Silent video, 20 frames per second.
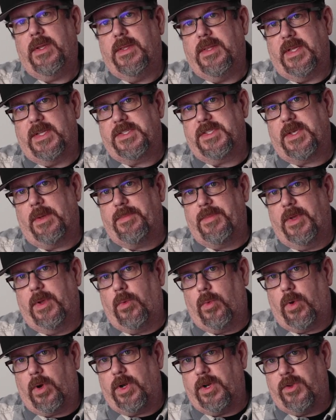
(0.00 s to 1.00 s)
and that's
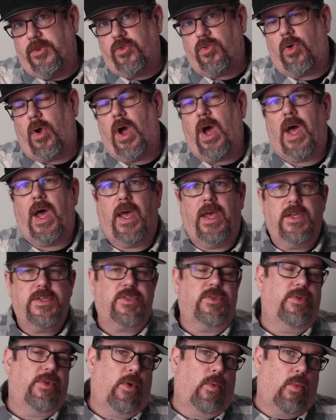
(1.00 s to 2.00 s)
something we're going to try,
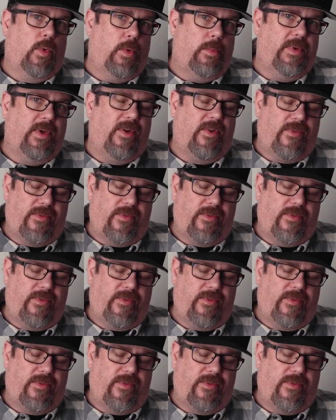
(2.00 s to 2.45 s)
so there will be a